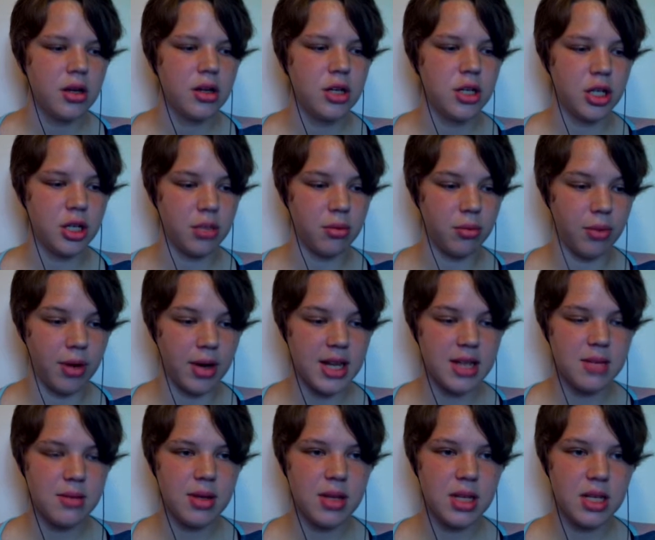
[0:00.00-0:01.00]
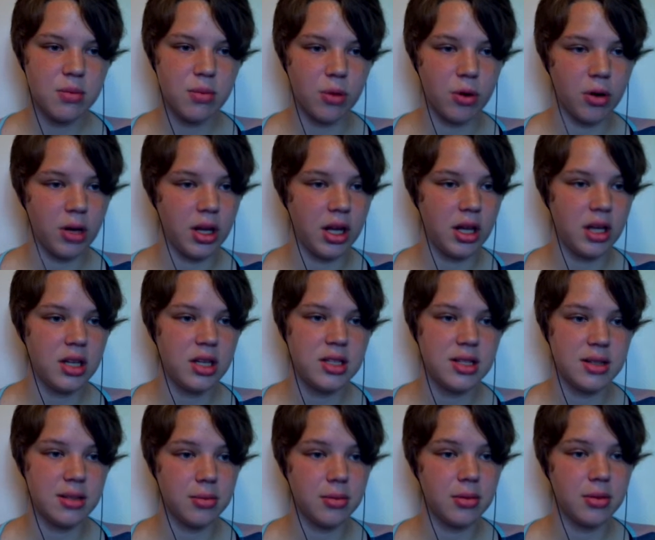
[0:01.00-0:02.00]
She embraced me this morning,
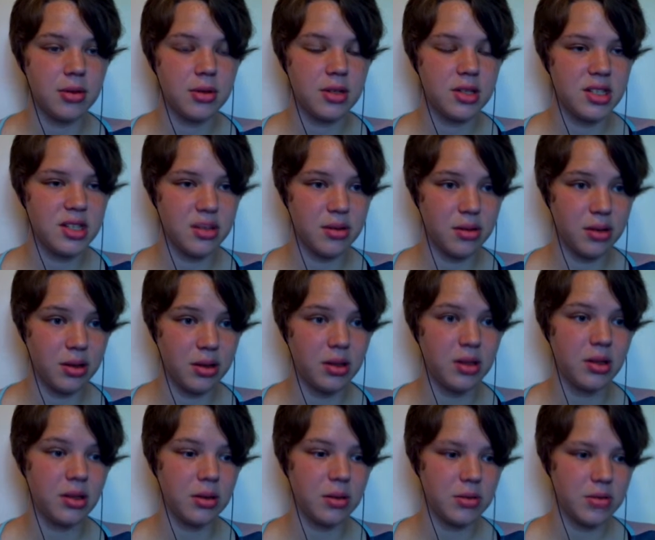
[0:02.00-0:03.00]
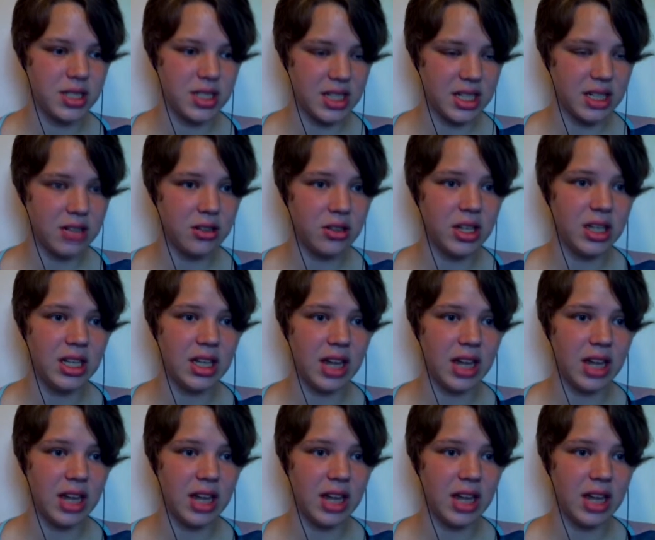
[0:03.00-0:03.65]
signaling